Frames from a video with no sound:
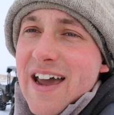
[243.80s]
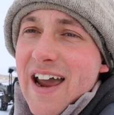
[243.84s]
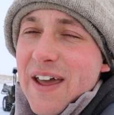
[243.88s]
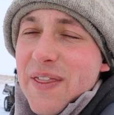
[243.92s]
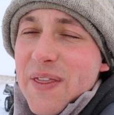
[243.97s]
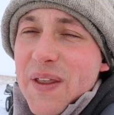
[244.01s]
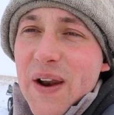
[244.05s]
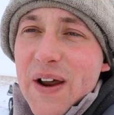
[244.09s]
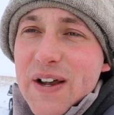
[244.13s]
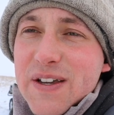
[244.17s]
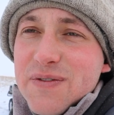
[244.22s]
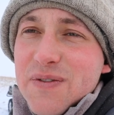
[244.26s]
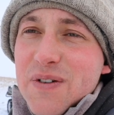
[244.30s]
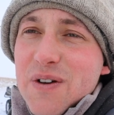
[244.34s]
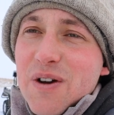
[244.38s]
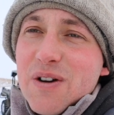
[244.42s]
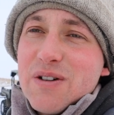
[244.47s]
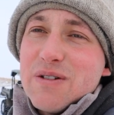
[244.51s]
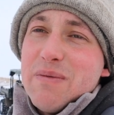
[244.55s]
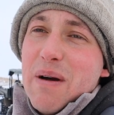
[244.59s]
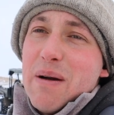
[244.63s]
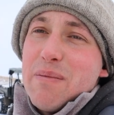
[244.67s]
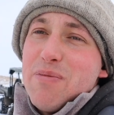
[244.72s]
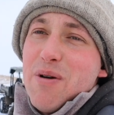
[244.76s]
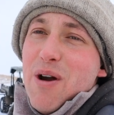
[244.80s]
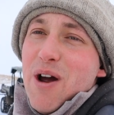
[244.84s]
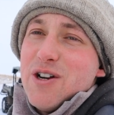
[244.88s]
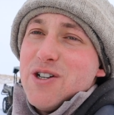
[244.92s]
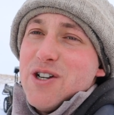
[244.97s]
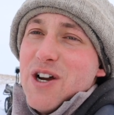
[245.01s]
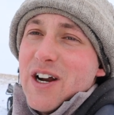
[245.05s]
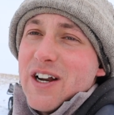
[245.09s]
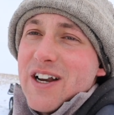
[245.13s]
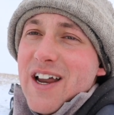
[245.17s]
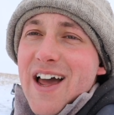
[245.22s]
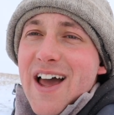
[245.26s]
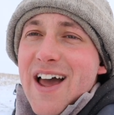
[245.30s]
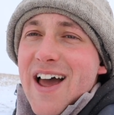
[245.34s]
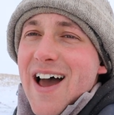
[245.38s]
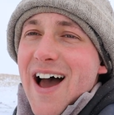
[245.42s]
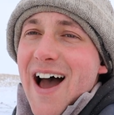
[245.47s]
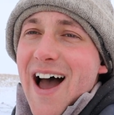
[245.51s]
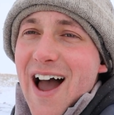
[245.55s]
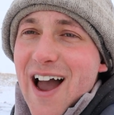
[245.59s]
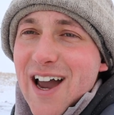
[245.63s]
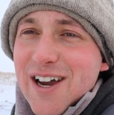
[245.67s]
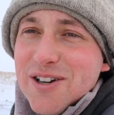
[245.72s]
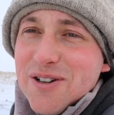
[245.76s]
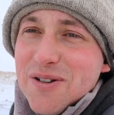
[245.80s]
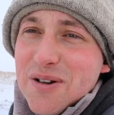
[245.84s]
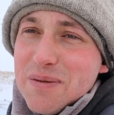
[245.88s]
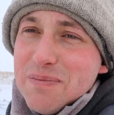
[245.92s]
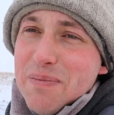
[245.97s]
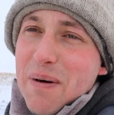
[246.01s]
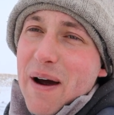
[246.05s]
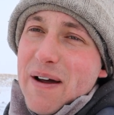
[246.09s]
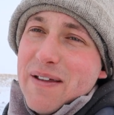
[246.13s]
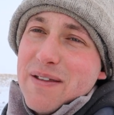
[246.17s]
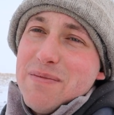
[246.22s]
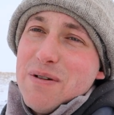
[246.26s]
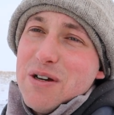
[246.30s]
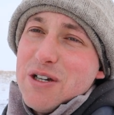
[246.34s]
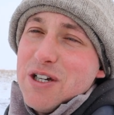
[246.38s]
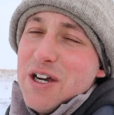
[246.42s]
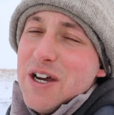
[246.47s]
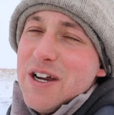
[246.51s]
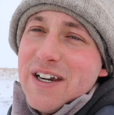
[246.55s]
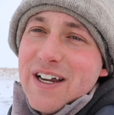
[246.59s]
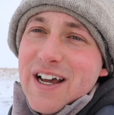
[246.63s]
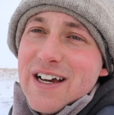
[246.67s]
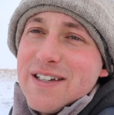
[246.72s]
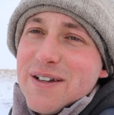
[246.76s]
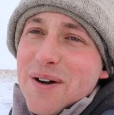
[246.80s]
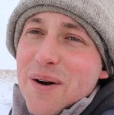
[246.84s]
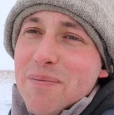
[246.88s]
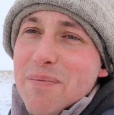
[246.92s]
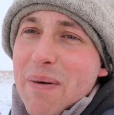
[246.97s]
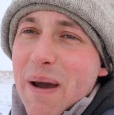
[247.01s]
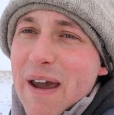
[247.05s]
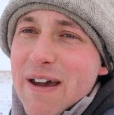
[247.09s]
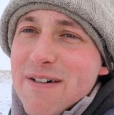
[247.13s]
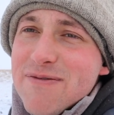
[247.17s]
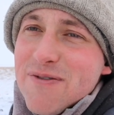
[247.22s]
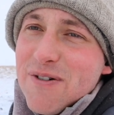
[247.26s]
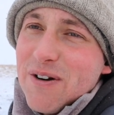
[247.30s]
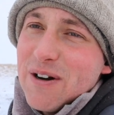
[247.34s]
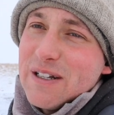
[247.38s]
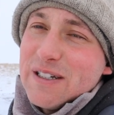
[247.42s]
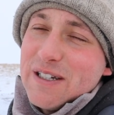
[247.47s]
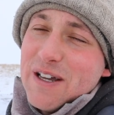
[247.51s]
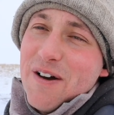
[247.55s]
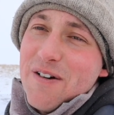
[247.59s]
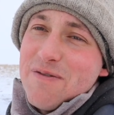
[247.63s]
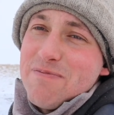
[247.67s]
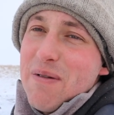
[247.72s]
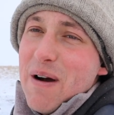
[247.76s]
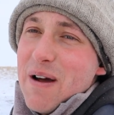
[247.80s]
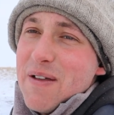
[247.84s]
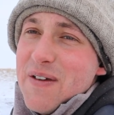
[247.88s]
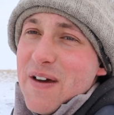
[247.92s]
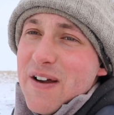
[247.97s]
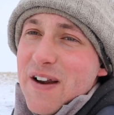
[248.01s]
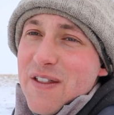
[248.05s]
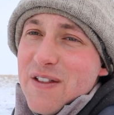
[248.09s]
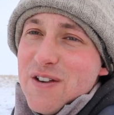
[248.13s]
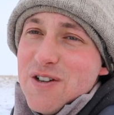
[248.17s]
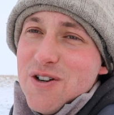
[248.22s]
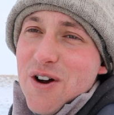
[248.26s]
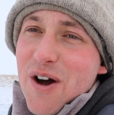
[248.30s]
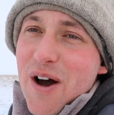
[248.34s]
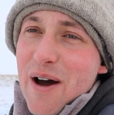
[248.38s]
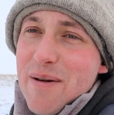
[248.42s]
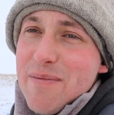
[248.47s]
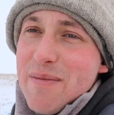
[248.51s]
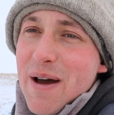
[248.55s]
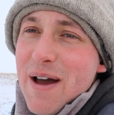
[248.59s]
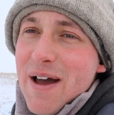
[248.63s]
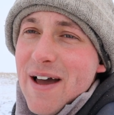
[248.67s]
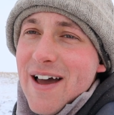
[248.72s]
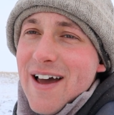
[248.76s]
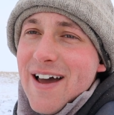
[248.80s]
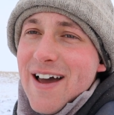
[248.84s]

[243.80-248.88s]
in the next few years of my project. I should just buy the machine because it'll pay for itself by the end of the job.